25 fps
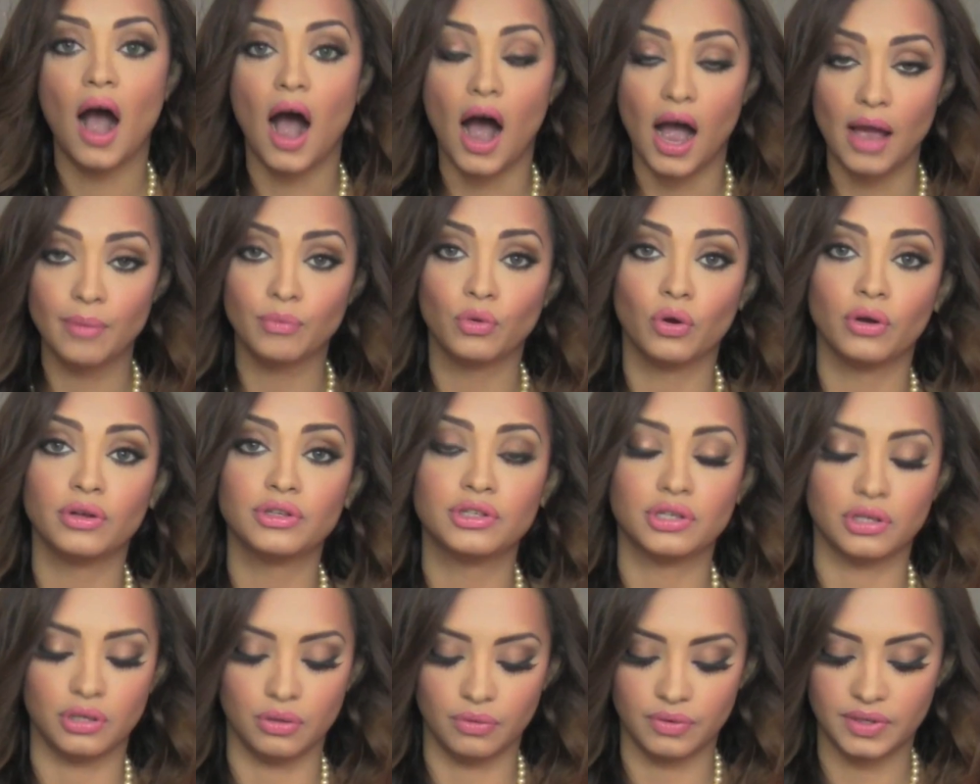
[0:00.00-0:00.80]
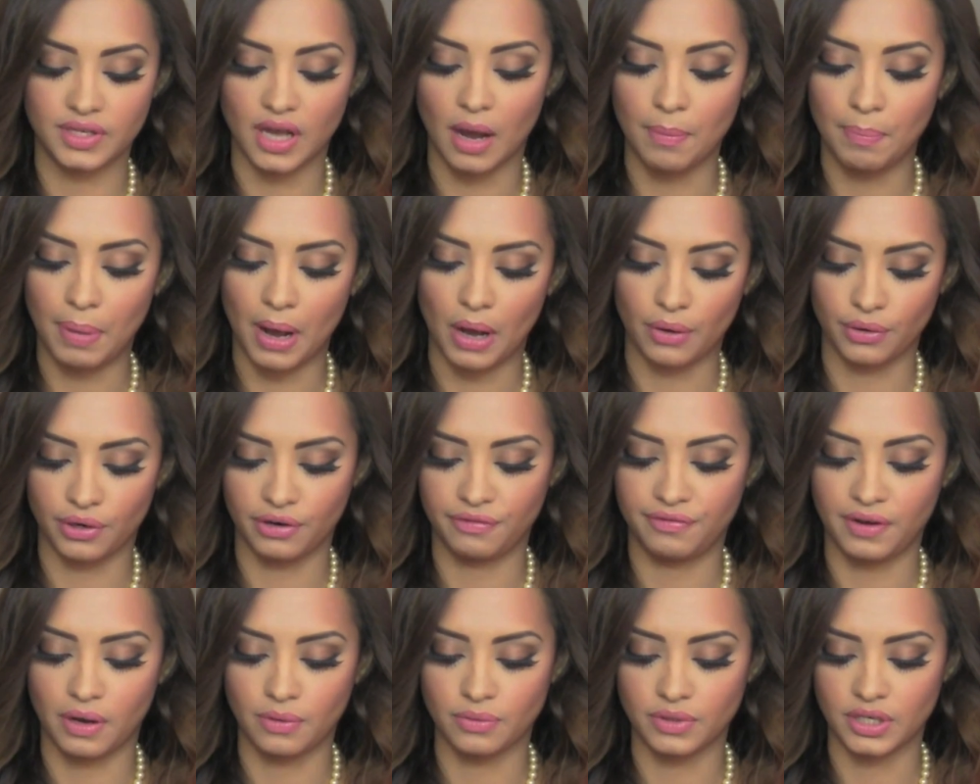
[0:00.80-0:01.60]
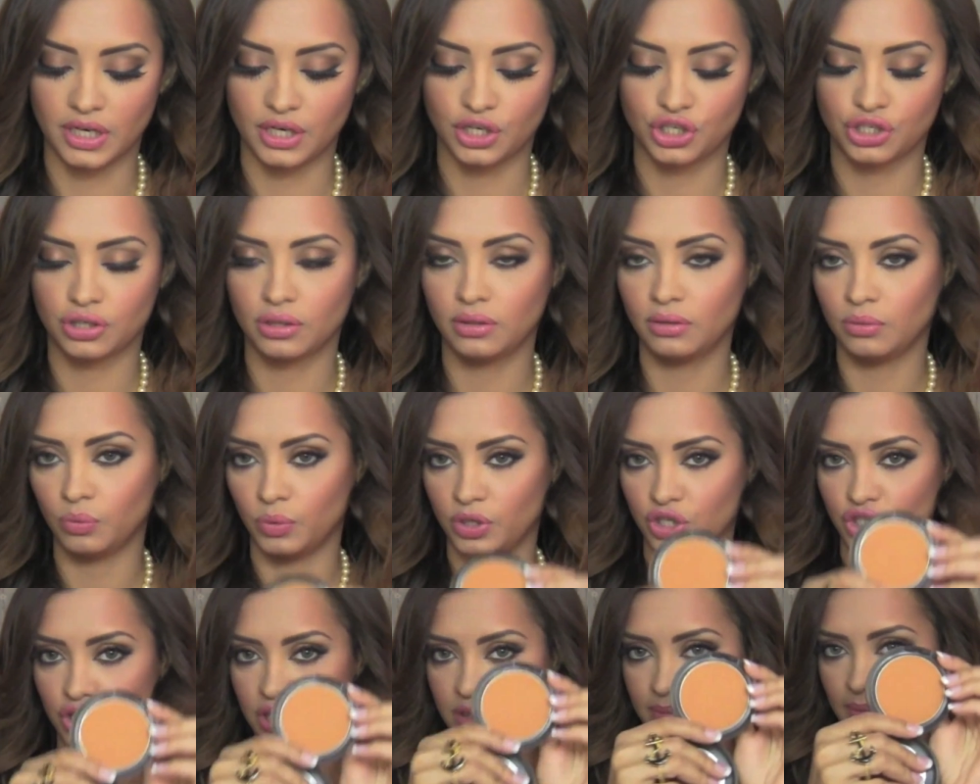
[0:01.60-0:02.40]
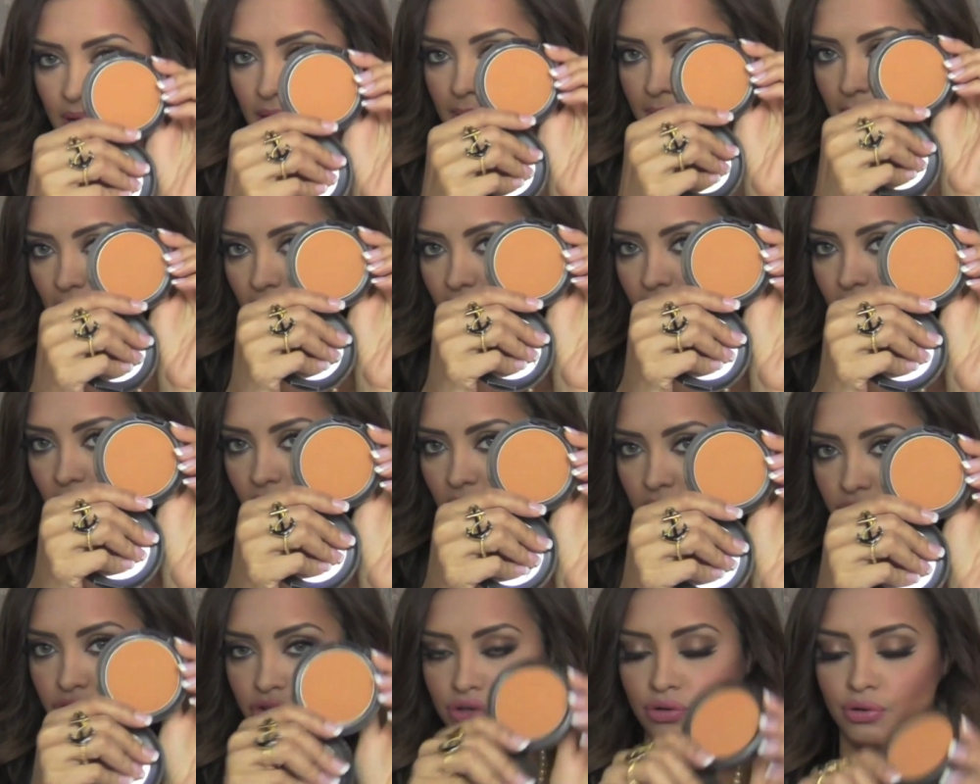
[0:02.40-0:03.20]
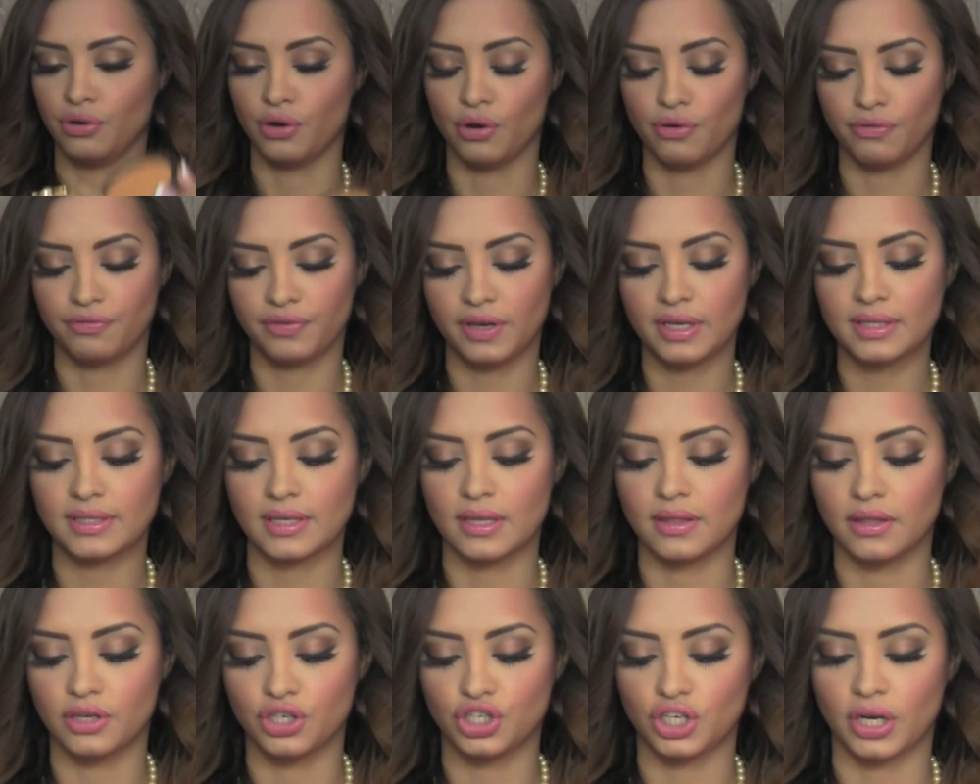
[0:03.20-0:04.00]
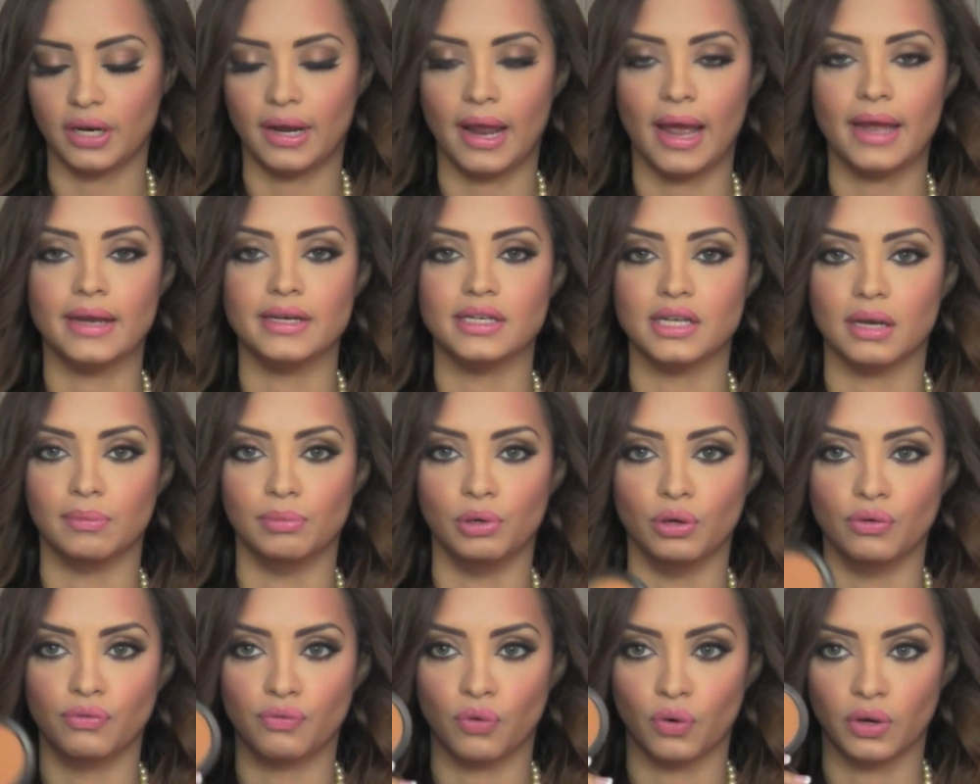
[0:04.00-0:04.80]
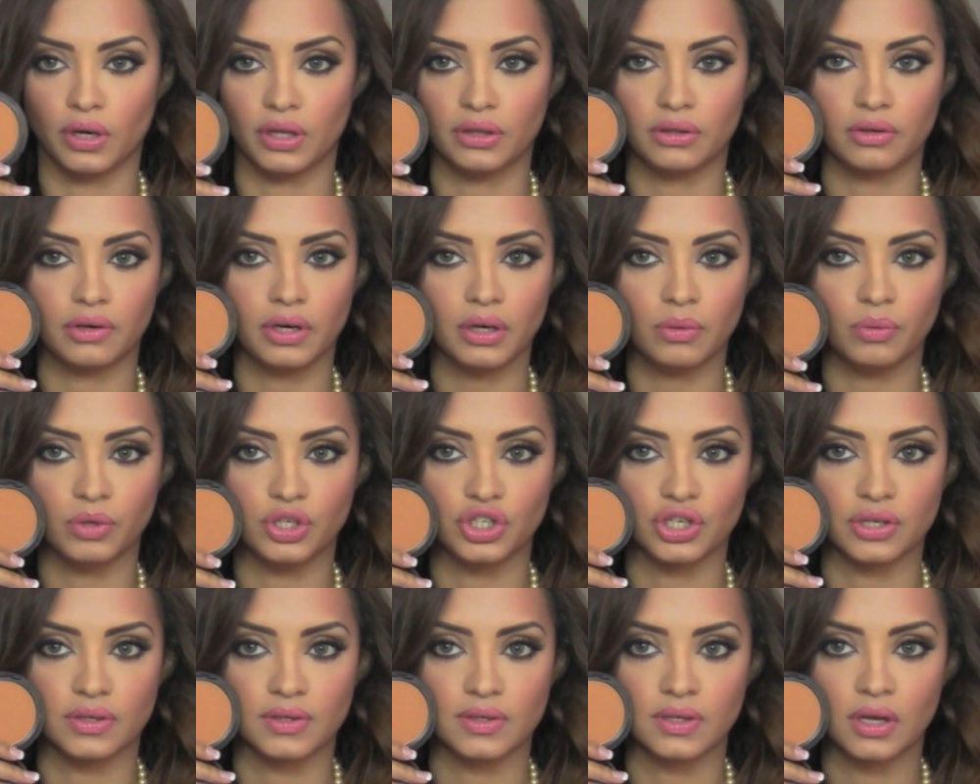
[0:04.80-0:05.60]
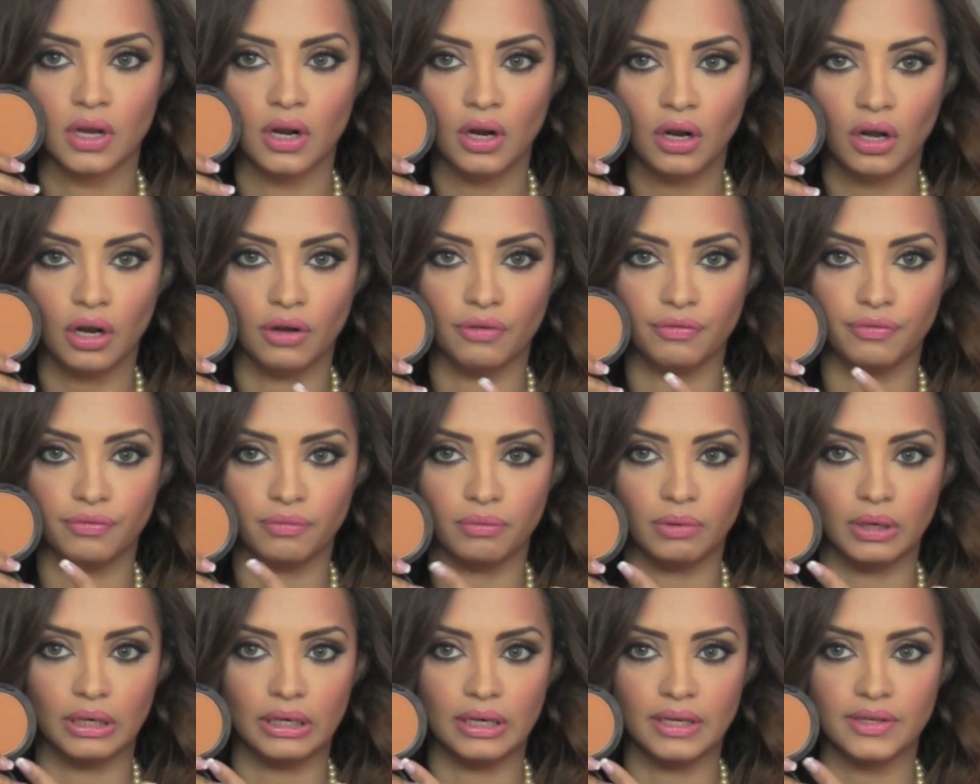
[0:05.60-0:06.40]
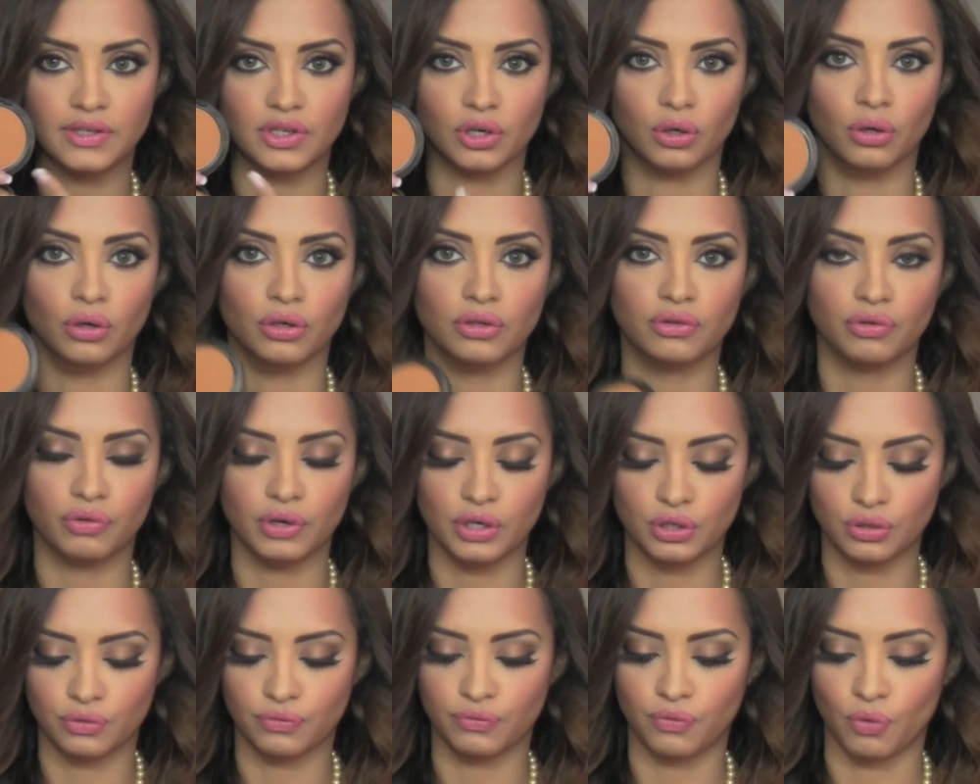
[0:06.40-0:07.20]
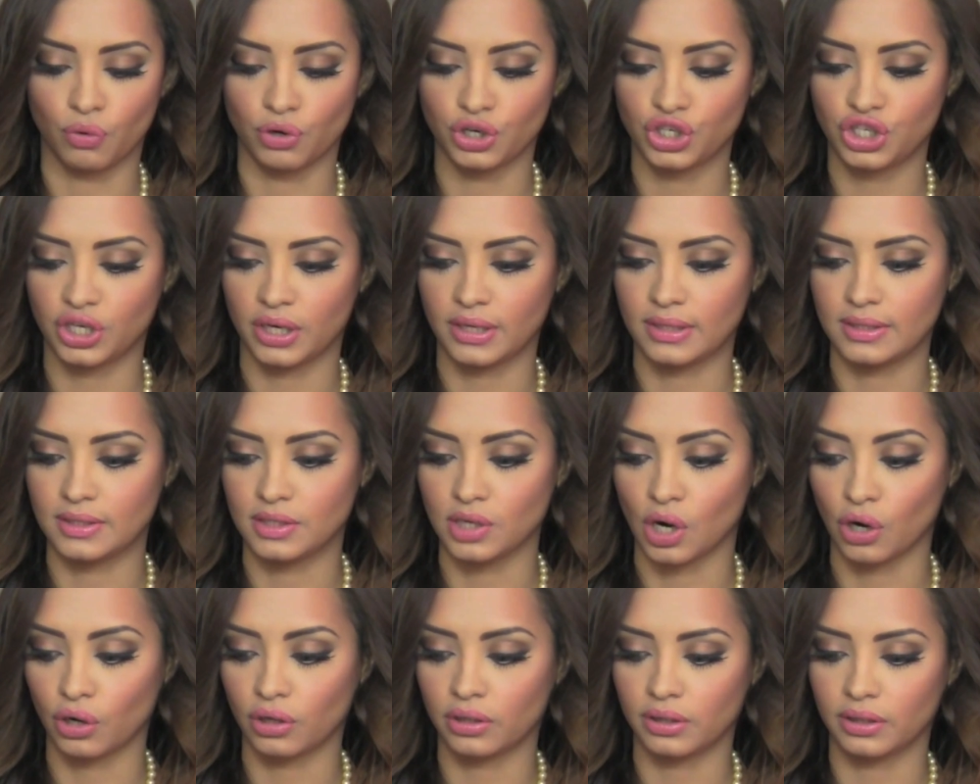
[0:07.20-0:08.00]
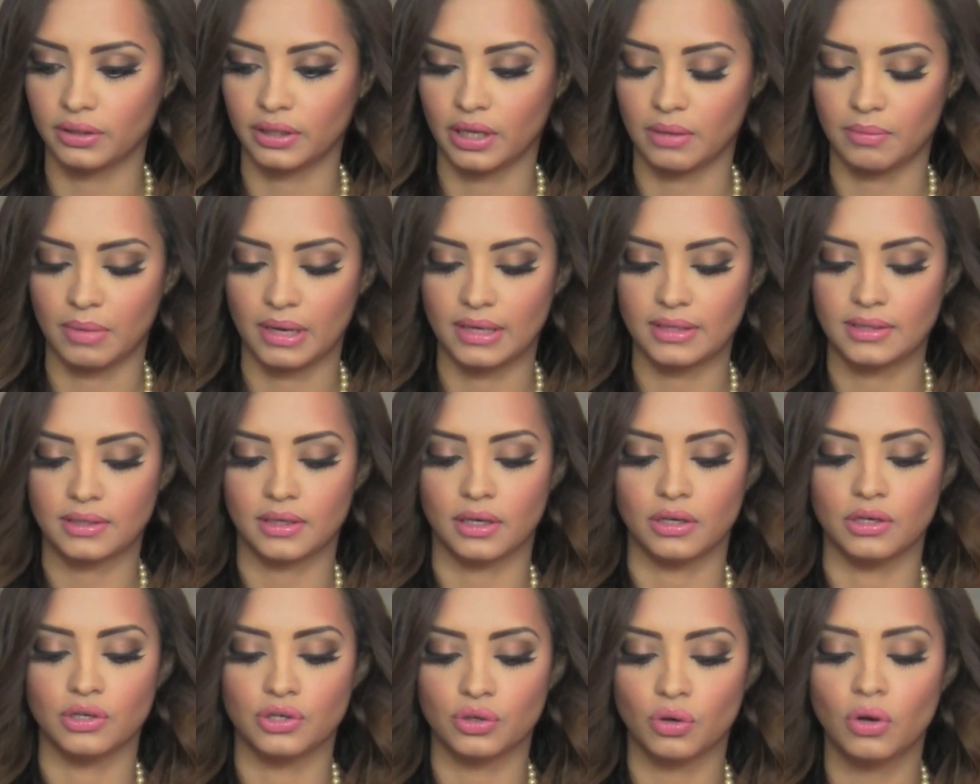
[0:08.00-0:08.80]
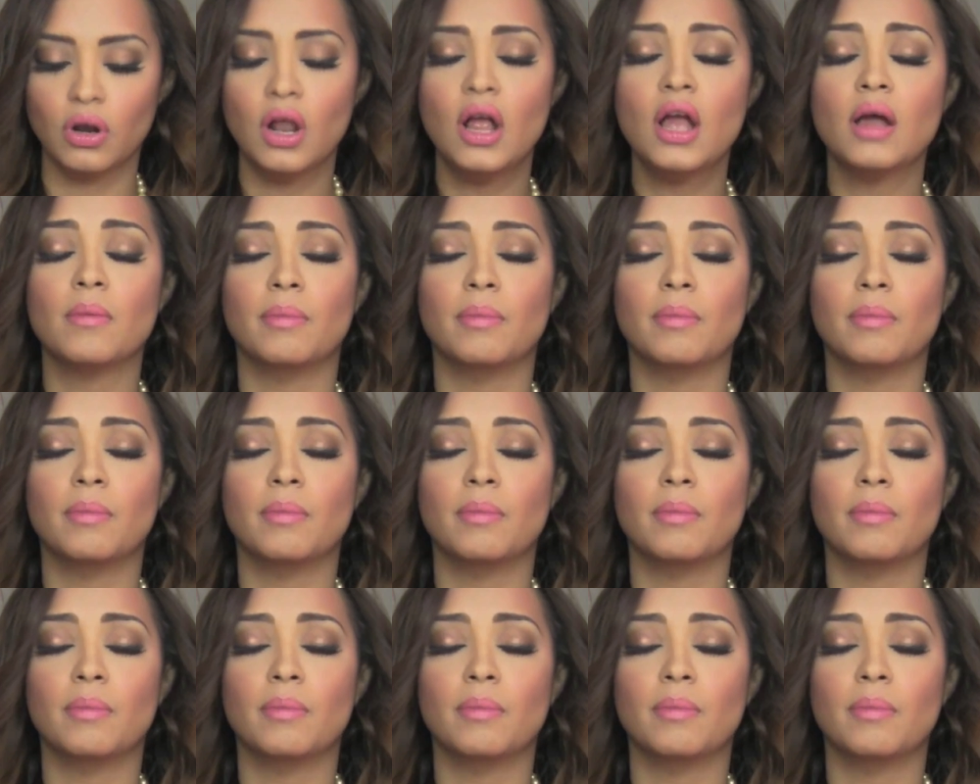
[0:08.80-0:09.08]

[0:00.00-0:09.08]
I'm going to use a powder foundation, which is my MAC Studio Fix in the shade NW43, which is at least a good 3 to 4 shades darker than my skin tone.